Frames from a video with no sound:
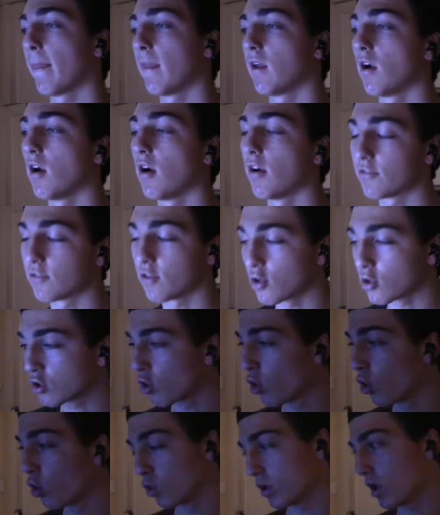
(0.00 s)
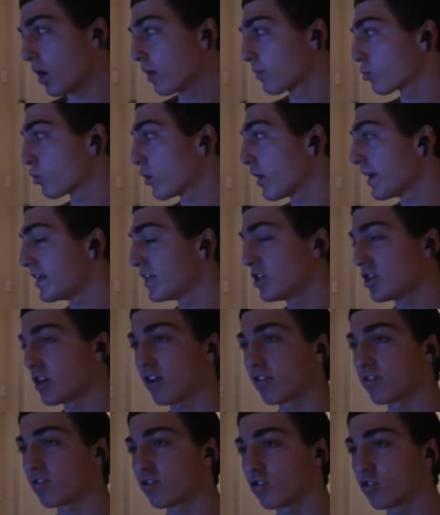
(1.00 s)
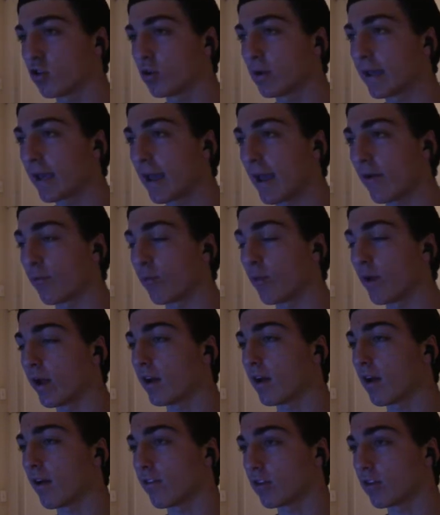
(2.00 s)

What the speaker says: Alright, so gold upgrade just to get rid of a